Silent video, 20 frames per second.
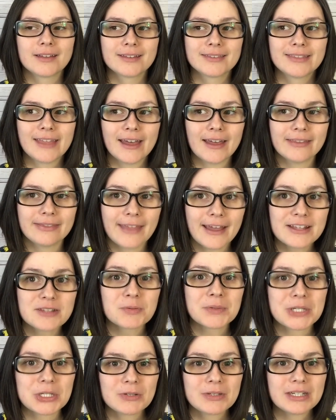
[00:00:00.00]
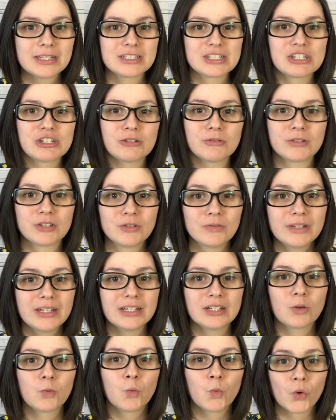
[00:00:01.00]
That's what you need to do. You
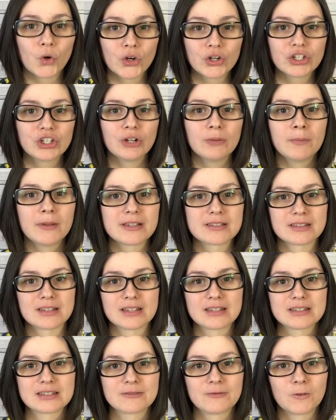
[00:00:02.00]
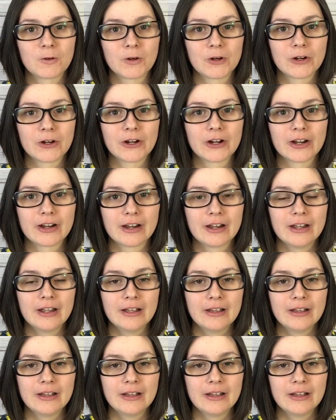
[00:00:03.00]
need to work your business for